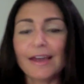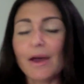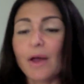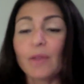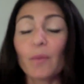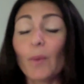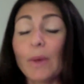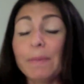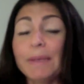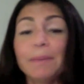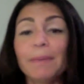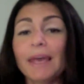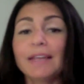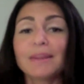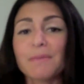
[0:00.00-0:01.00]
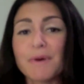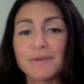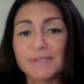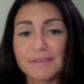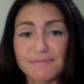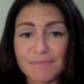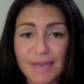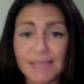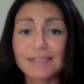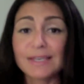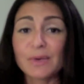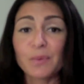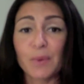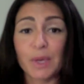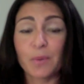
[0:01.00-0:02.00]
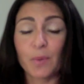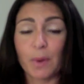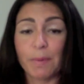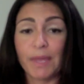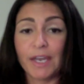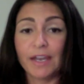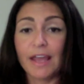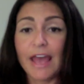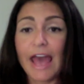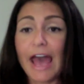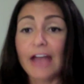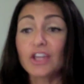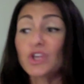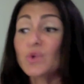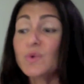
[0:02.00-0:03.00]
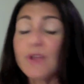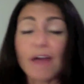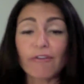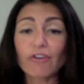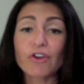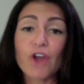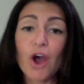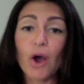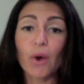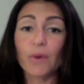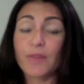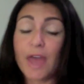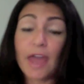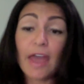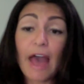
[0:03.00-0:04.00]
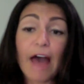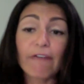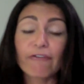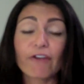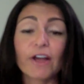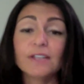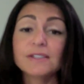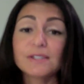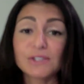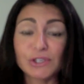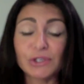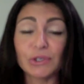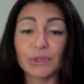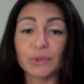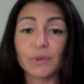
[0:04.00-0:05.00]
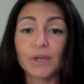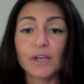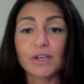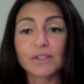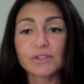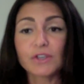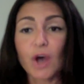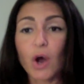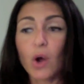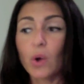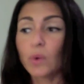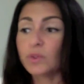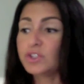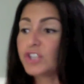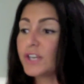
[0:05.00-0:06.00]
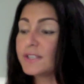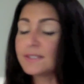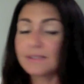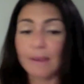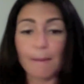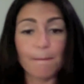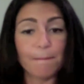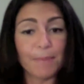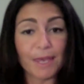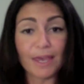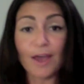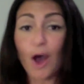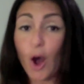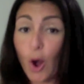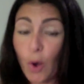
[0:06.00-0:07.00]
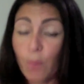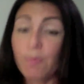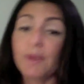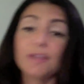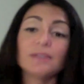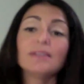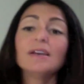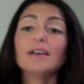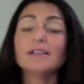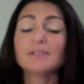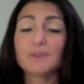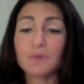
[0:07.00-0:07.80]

Women make the most amazing wing women, and you never know, they have friends too. So just be open to the